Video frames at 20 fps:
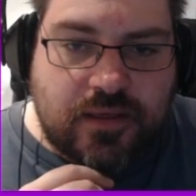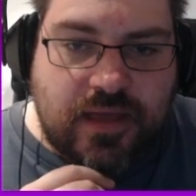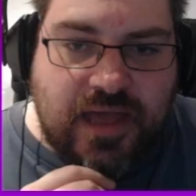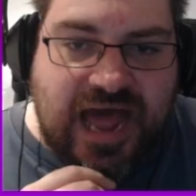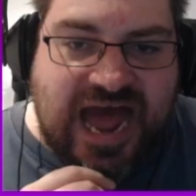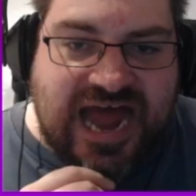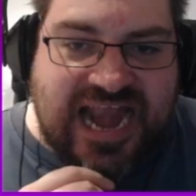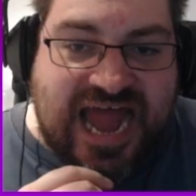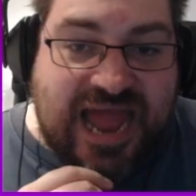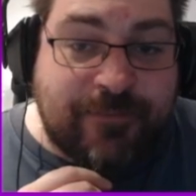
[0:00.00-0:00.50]

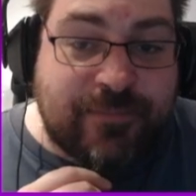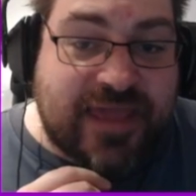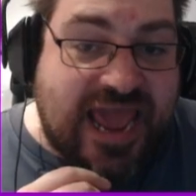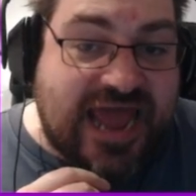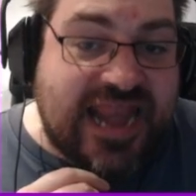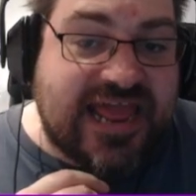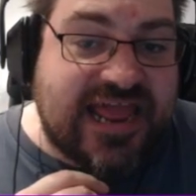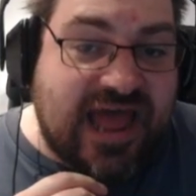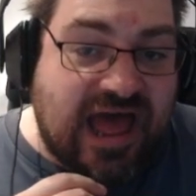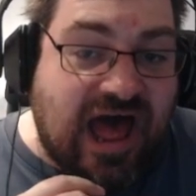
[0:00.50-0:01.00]
And I'm
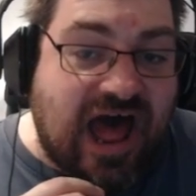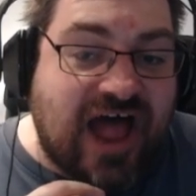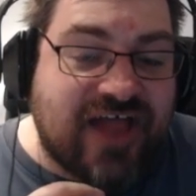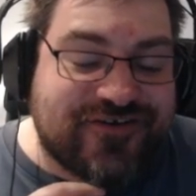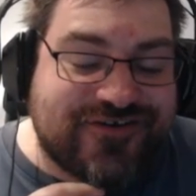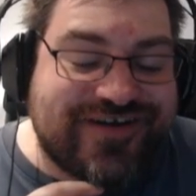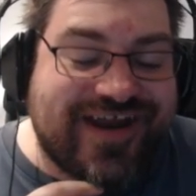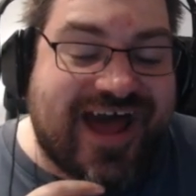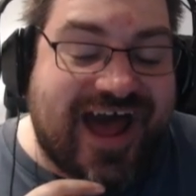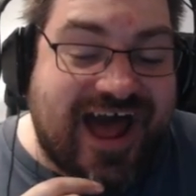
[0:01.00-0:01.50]
getting harder
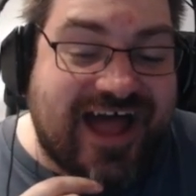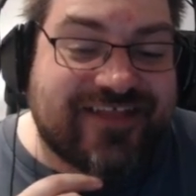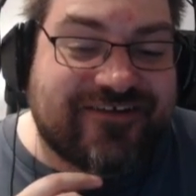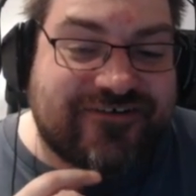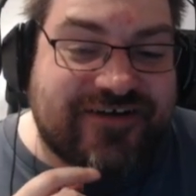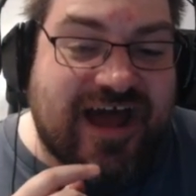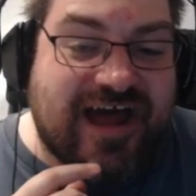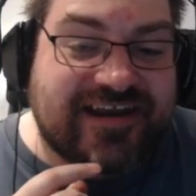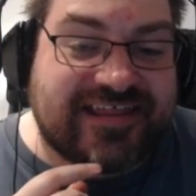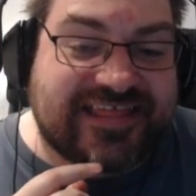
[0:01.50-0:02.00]
and harder and
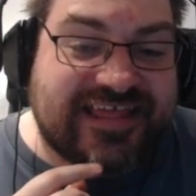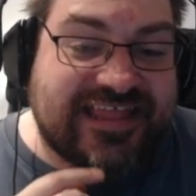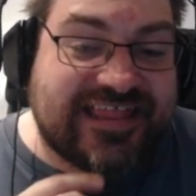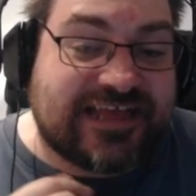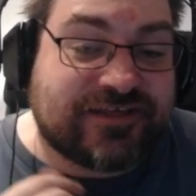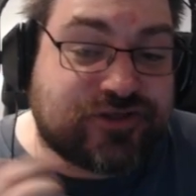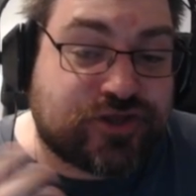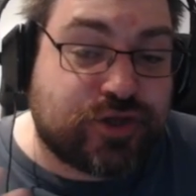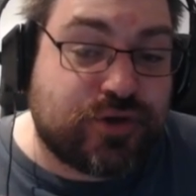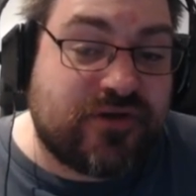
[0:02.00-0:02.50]
harder to hit.
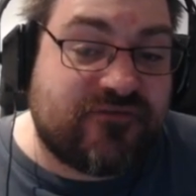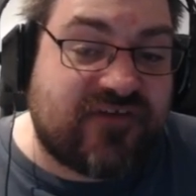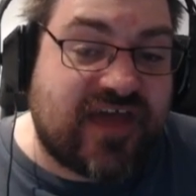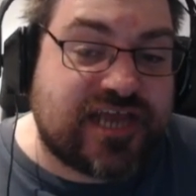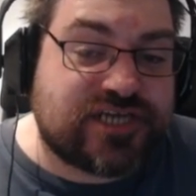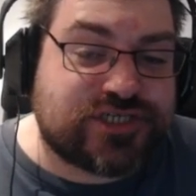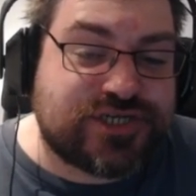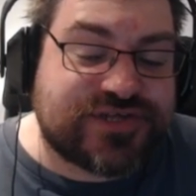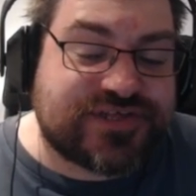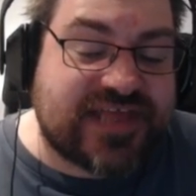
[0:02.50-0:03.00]
That's 2
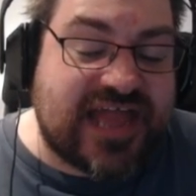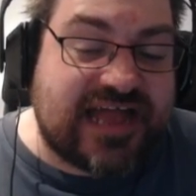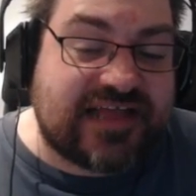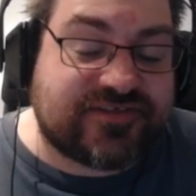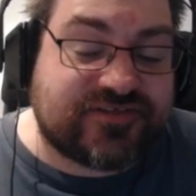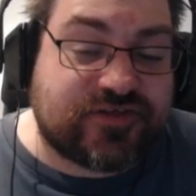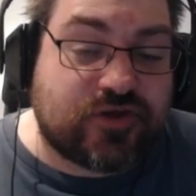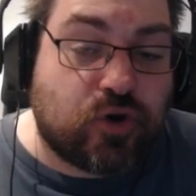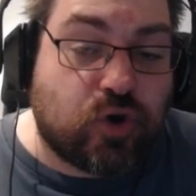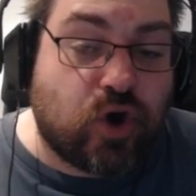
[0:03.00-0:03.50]
evasion
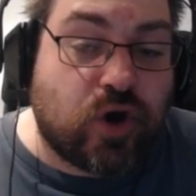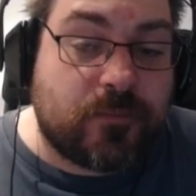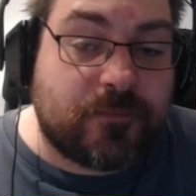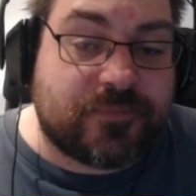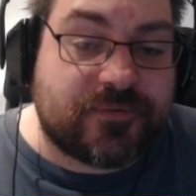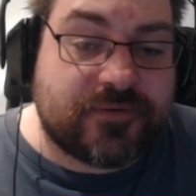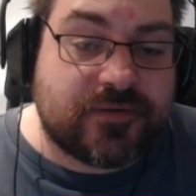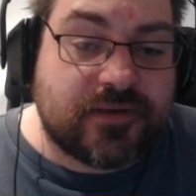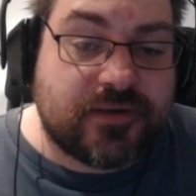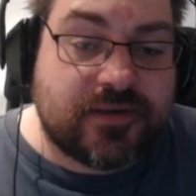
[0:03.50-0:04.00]
stats up.
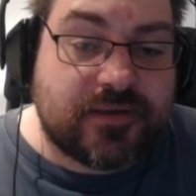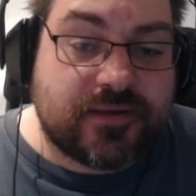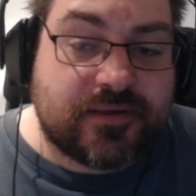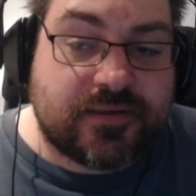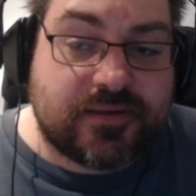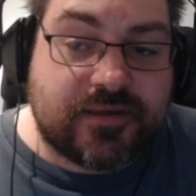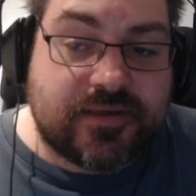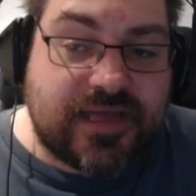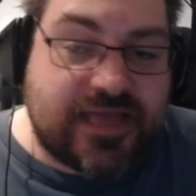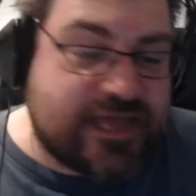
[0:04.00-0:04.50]

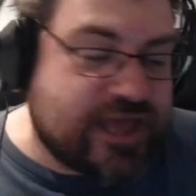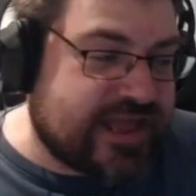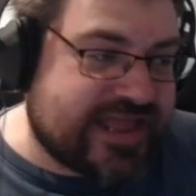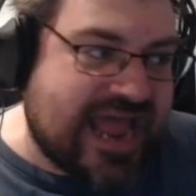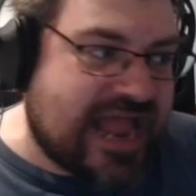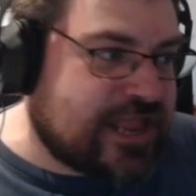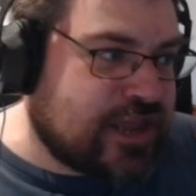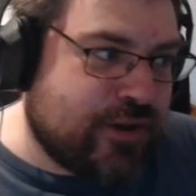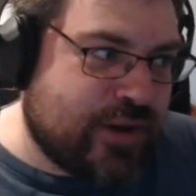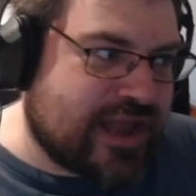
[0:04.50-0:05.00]
Yeah,
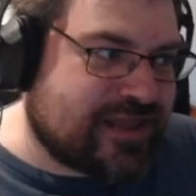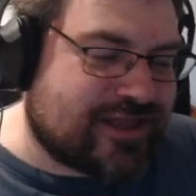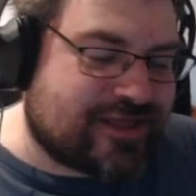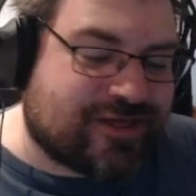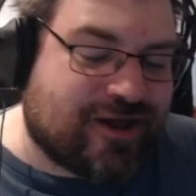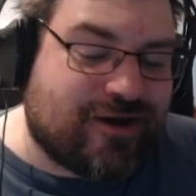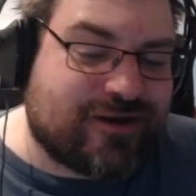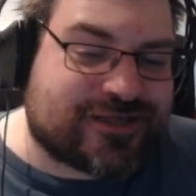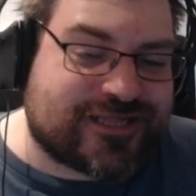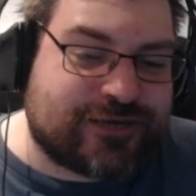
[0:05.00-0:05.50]
again, you hit the
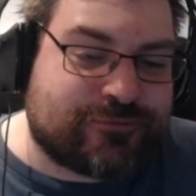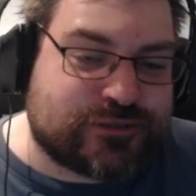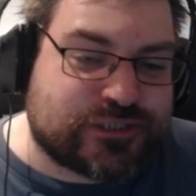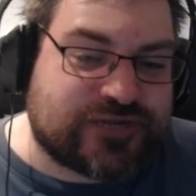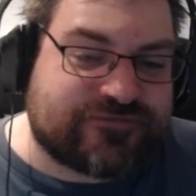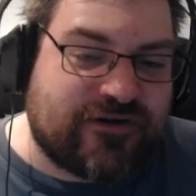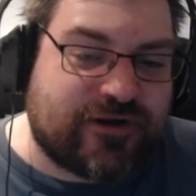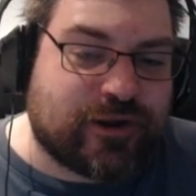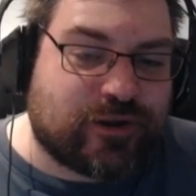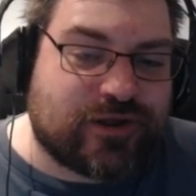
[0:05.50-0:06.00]
Toxic, which is
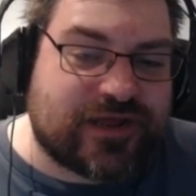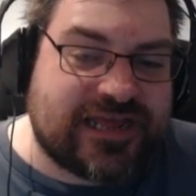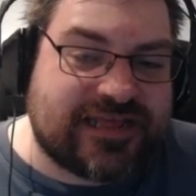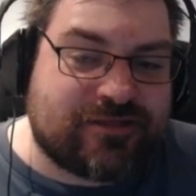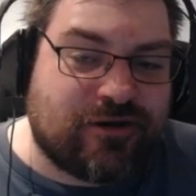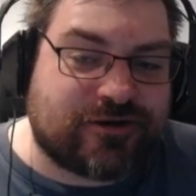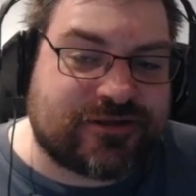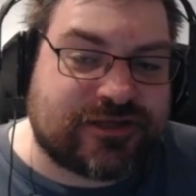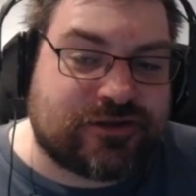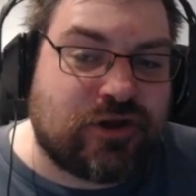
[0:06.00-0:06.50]
very lucky.
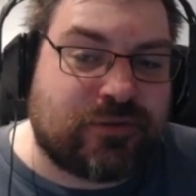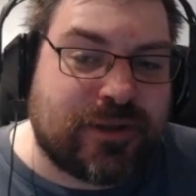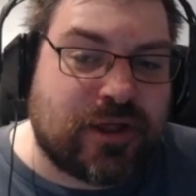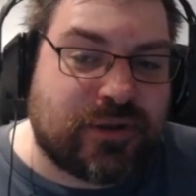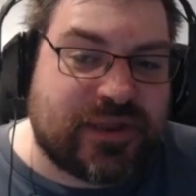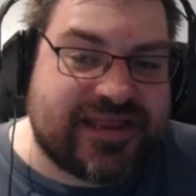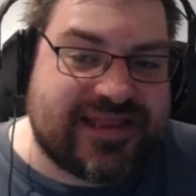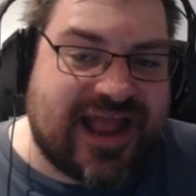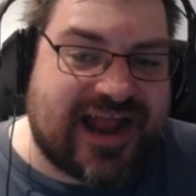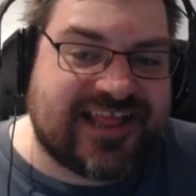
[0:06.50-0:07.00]
Toxic normally
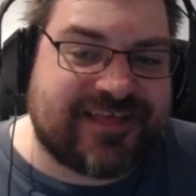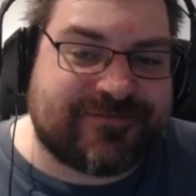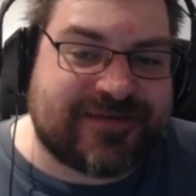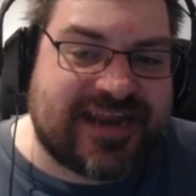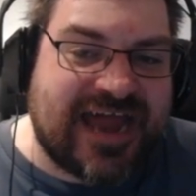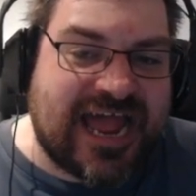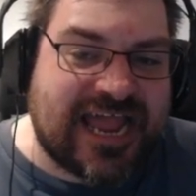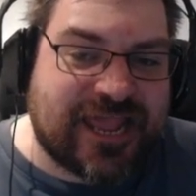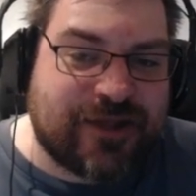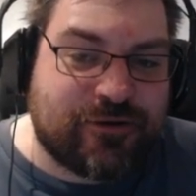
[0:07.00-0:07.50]
only 90%
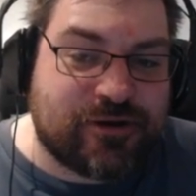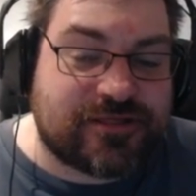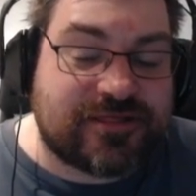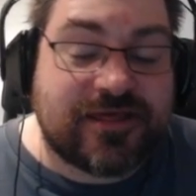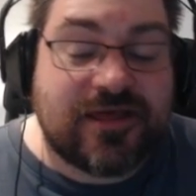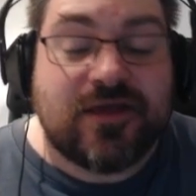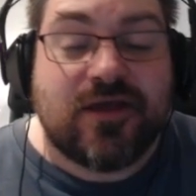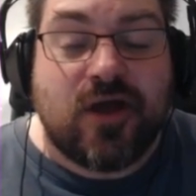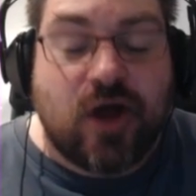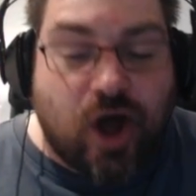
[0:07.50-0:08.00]
accurate.
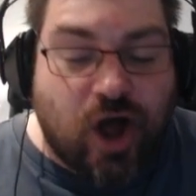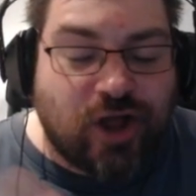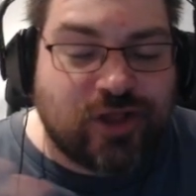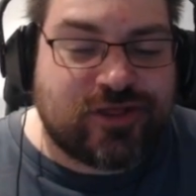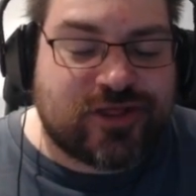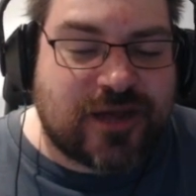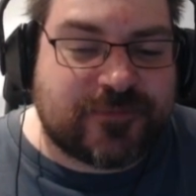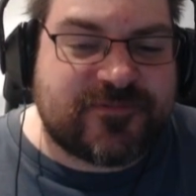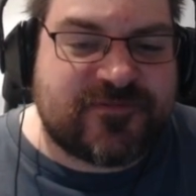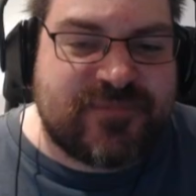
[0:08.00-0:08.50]
On
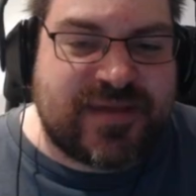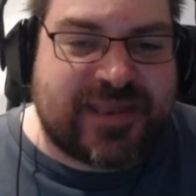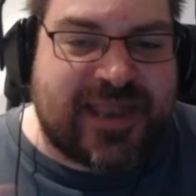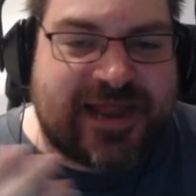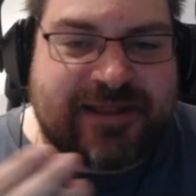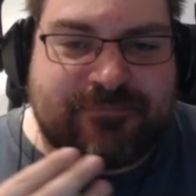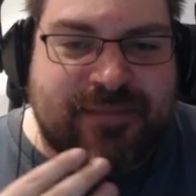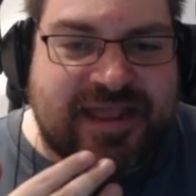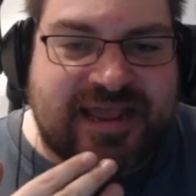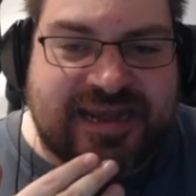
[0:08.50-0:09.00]
top of me,
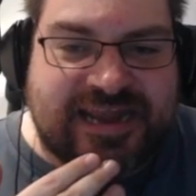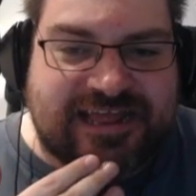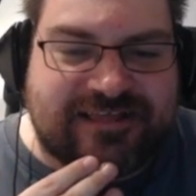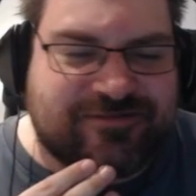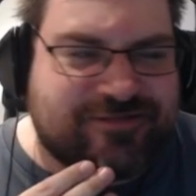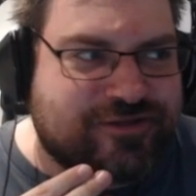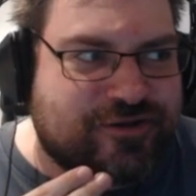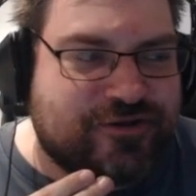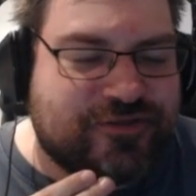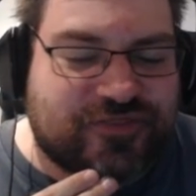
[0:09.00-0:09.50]
like, making it
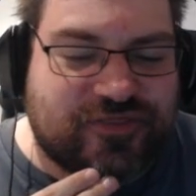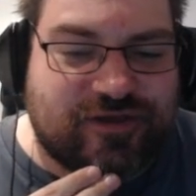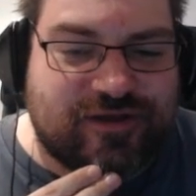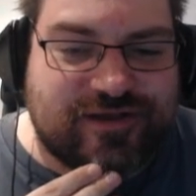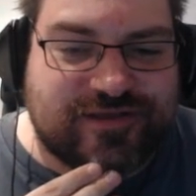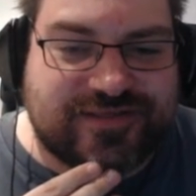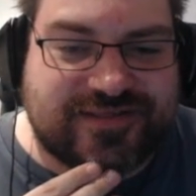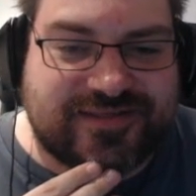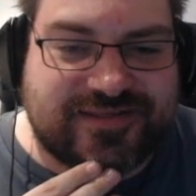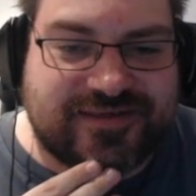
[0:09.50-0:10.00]

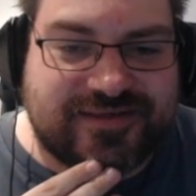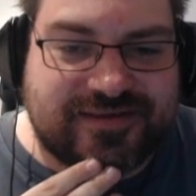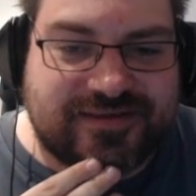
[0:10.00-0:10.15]
2/3.